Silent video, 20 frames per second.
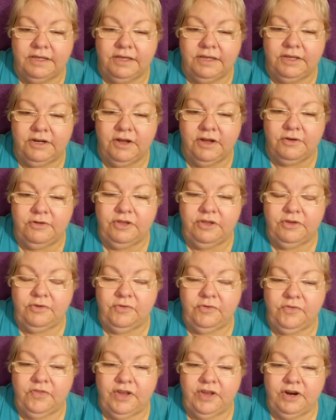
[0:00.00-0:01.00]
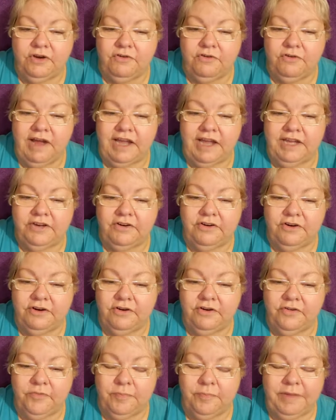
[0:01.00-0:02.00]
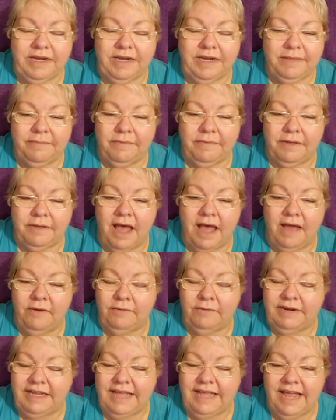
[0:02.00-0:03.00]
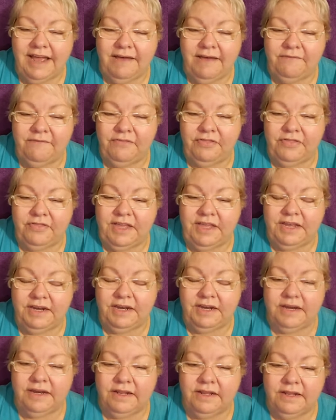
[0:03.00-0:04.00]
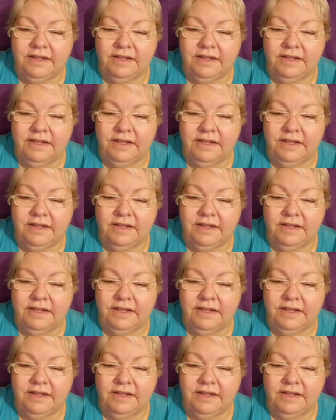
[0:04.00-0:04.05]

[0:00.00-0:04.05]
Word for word: you know, use their grinders. But it, I already have thin